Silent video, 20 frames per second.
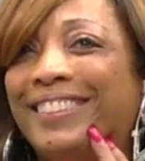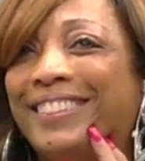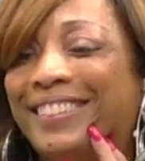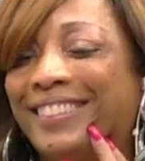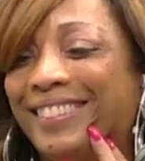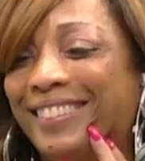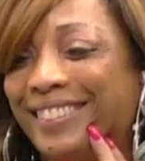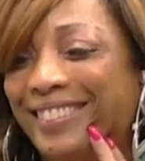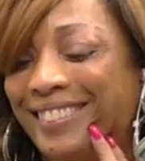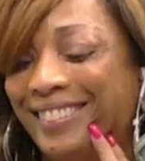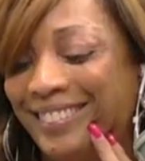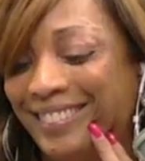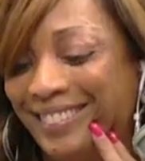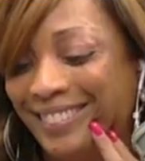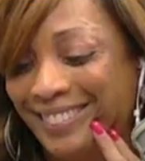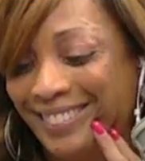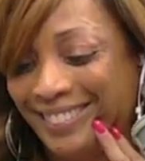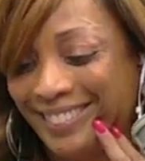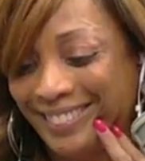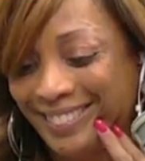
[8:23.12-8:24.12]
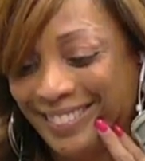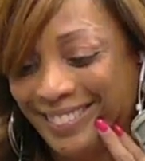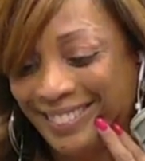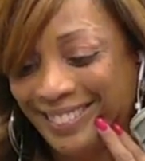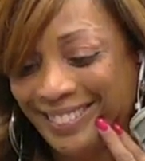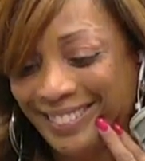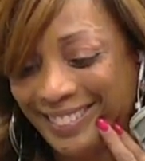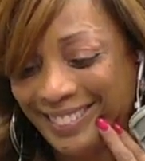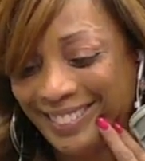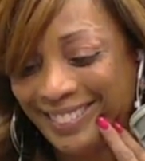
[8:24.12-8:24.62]

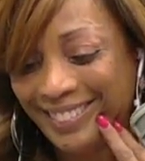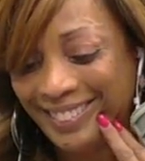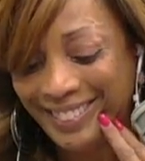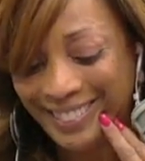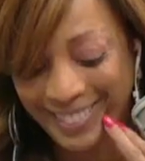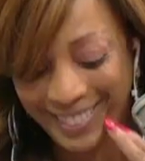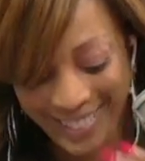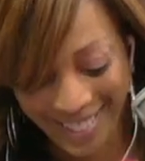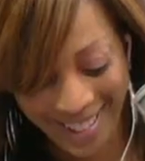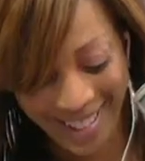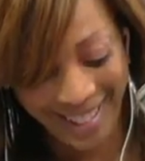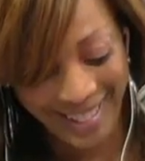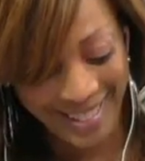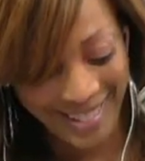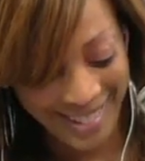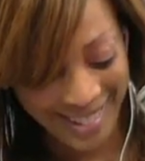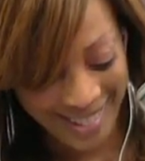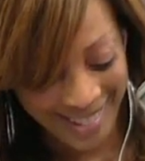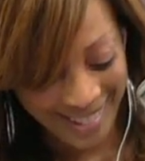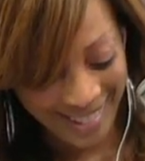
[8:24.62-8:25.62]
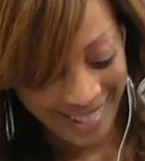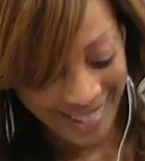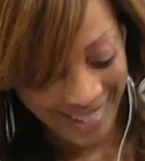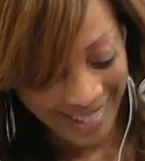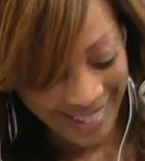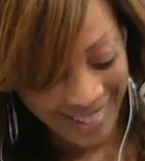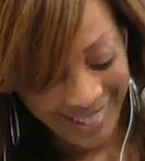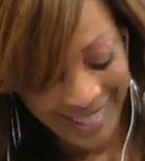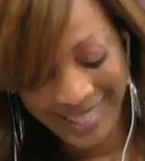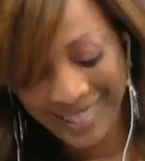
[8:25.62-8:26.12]

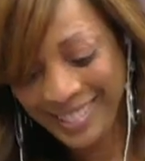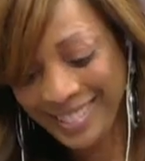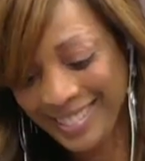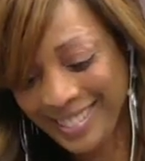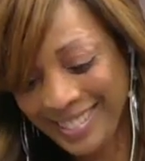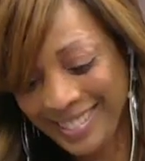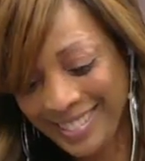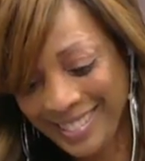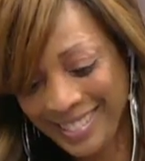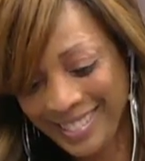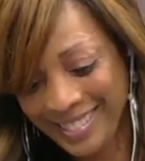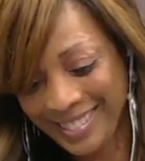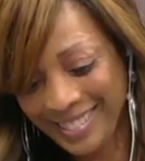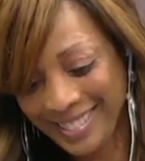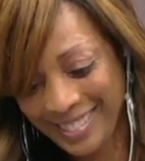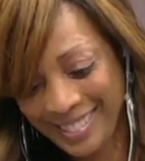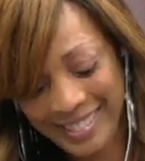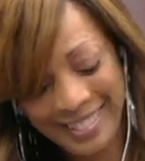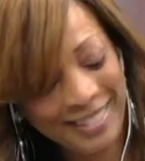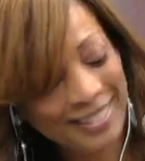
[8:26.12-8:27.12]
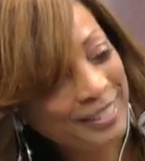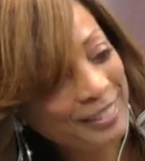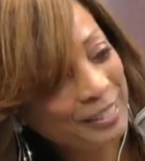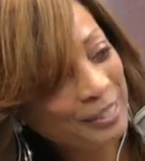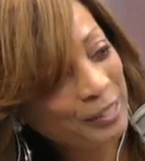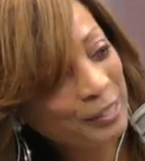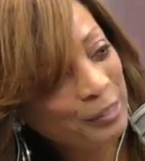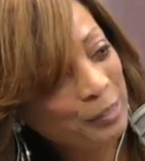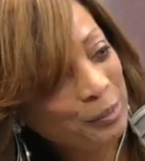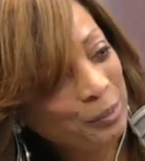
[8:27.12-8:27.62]

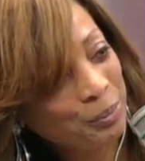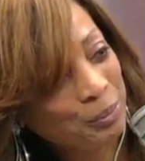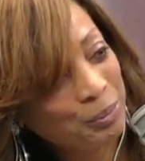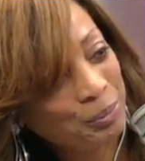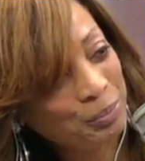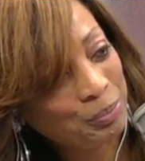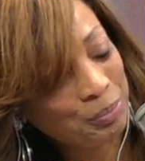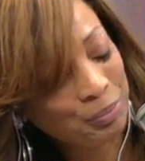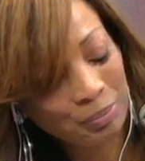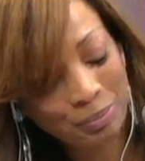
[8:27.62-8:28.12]
The person shown says nothing.